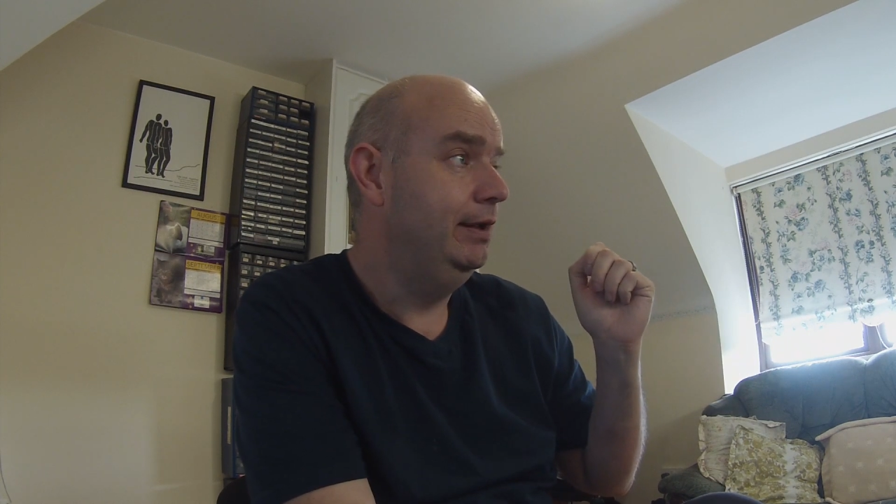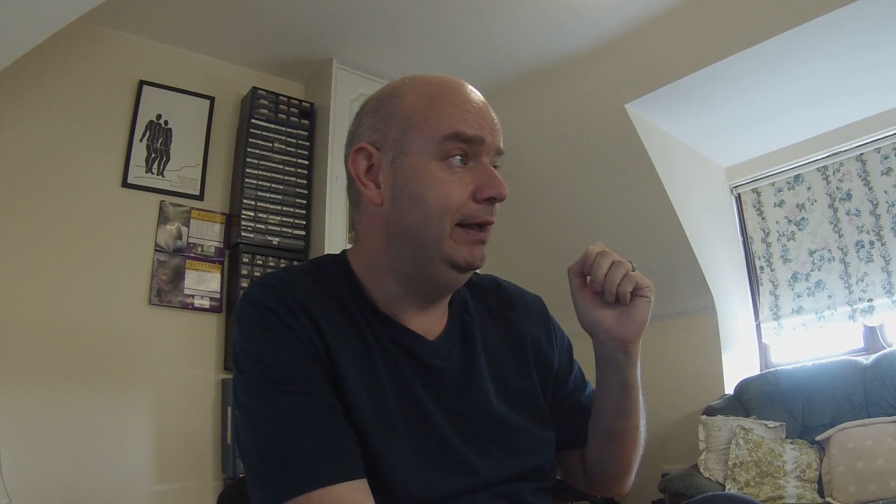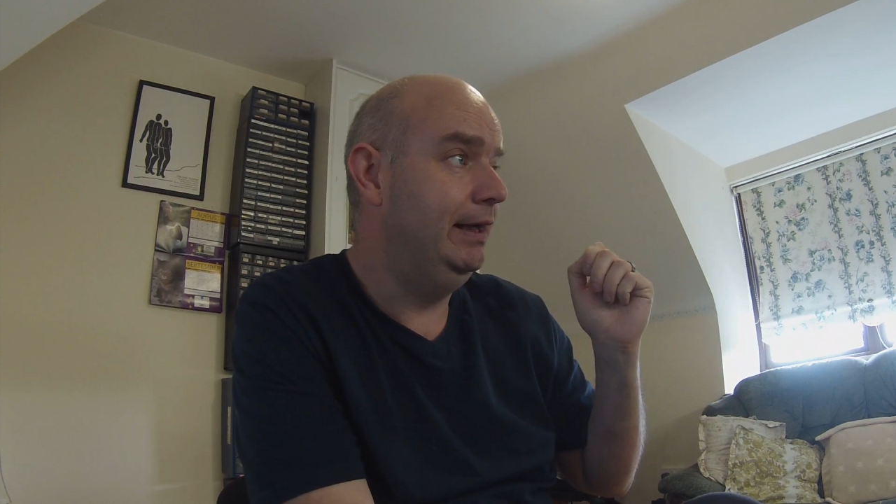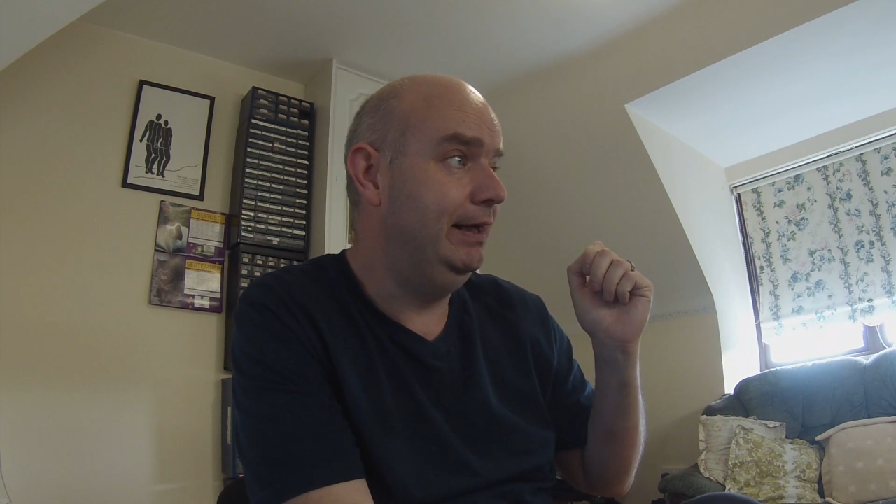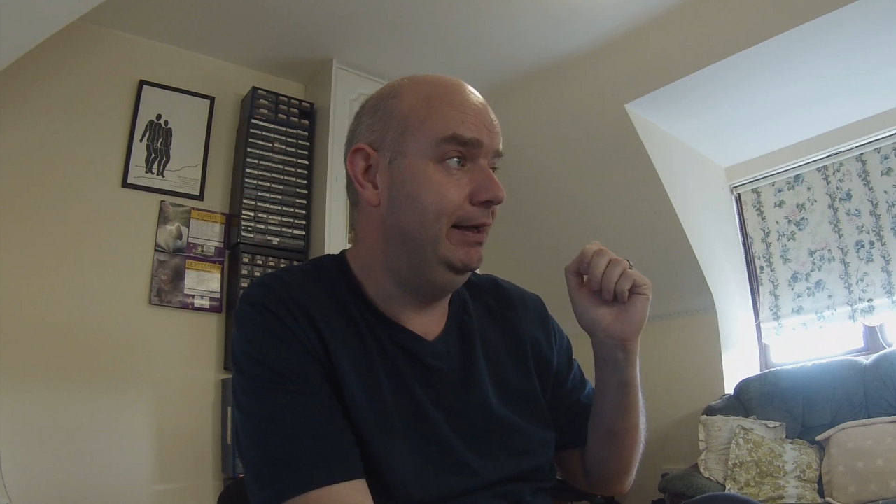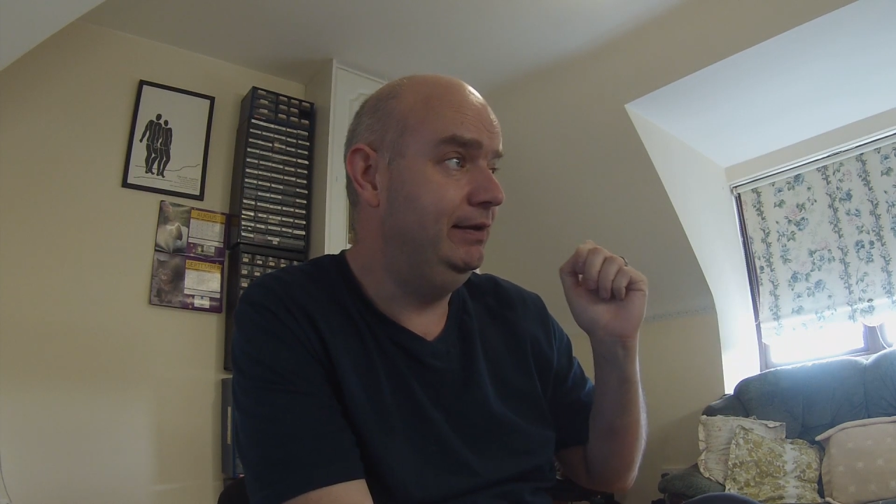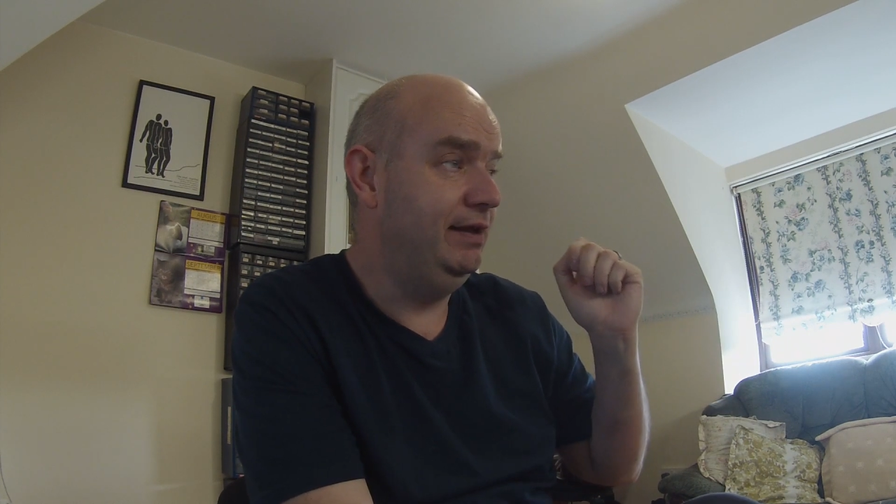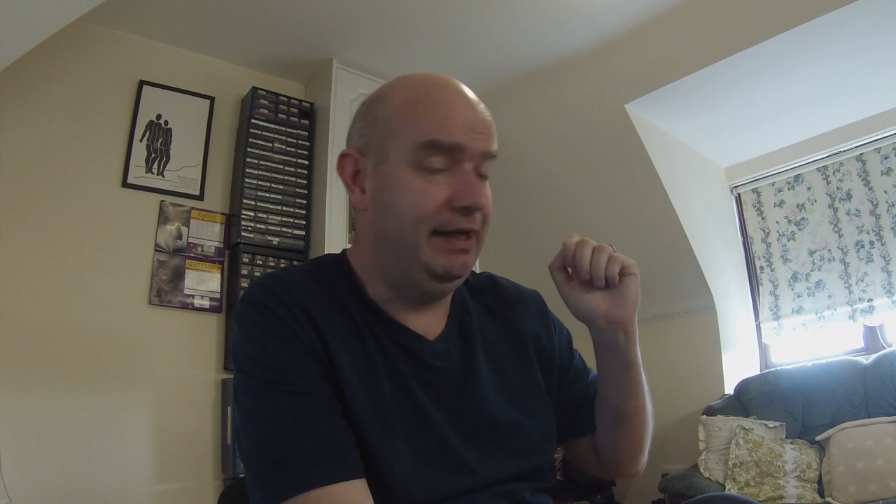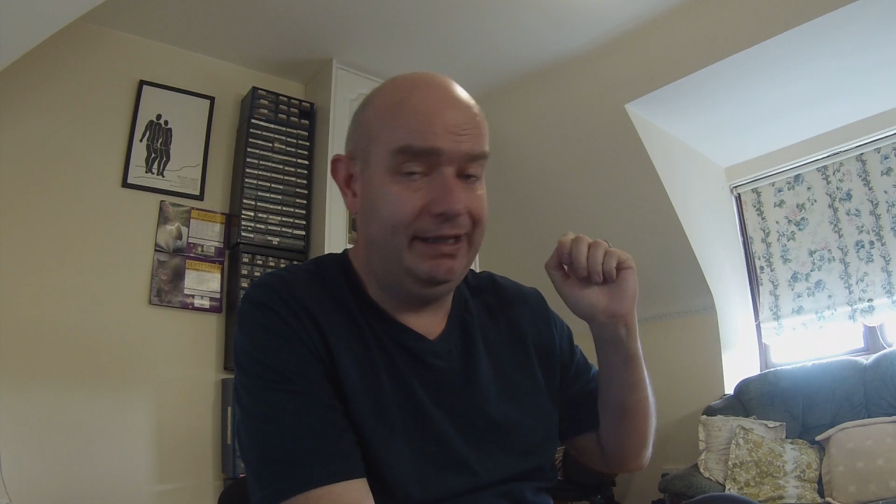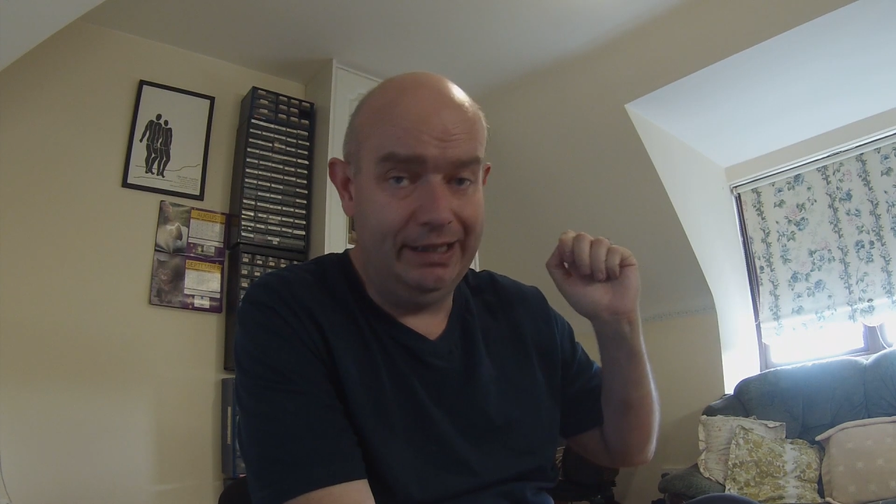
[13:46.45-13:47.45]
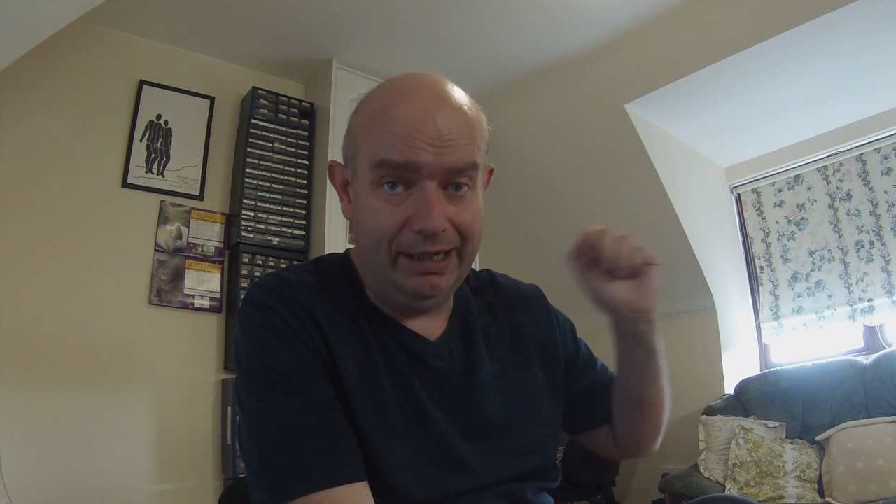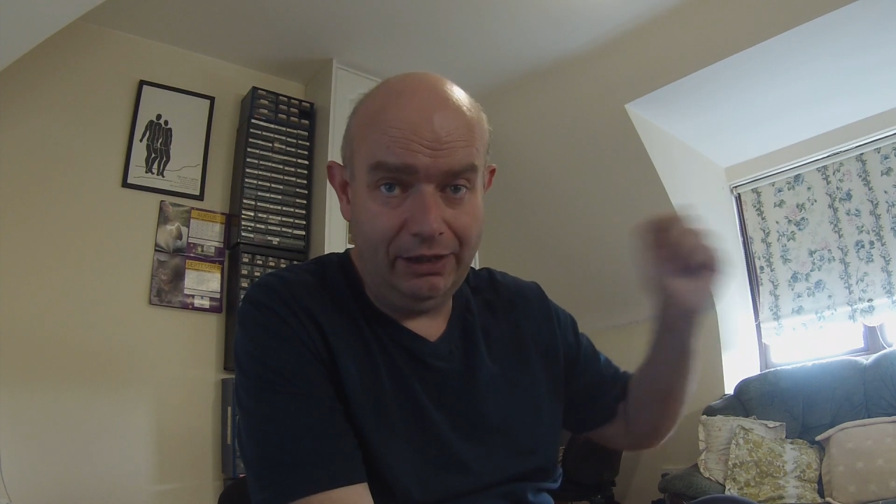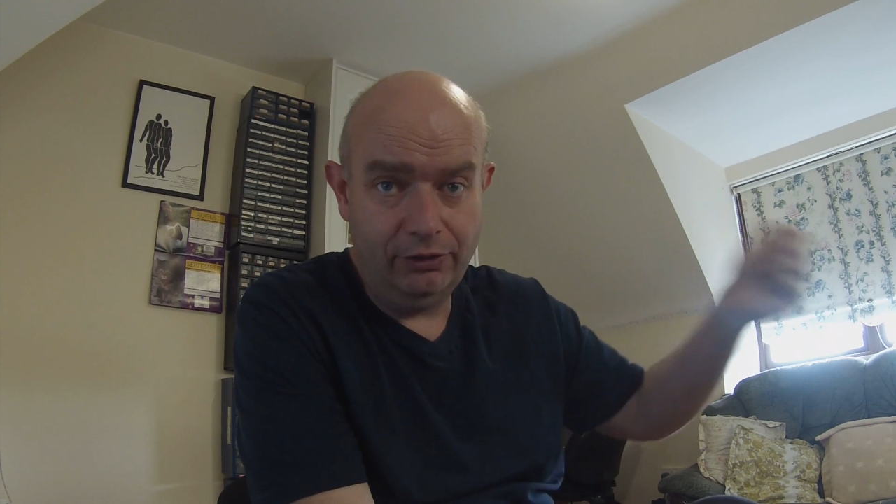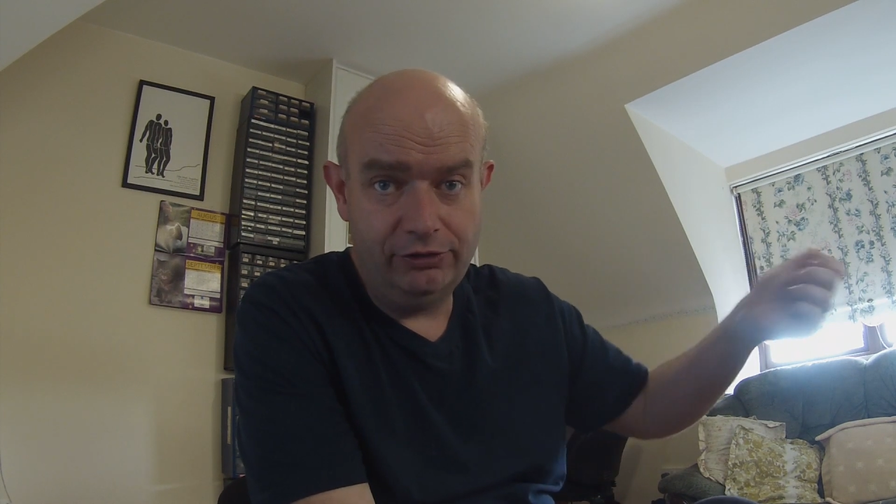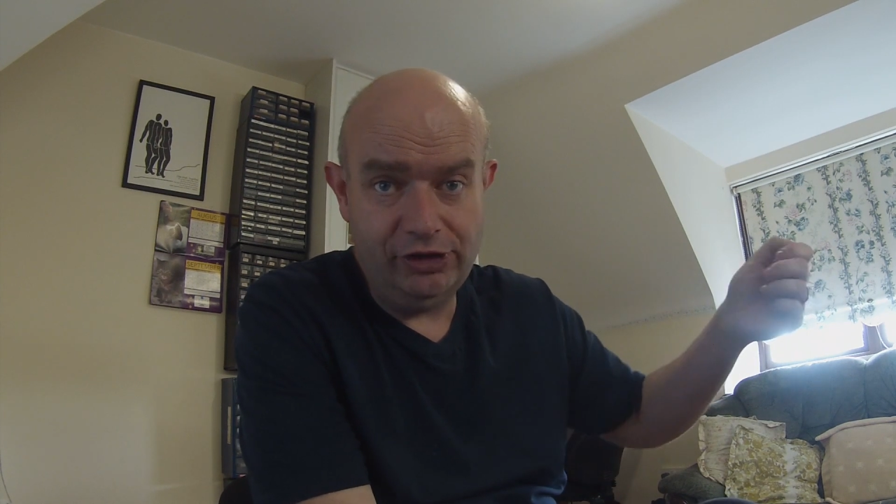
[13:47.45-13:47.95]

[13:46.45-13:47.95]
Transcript: uh, take our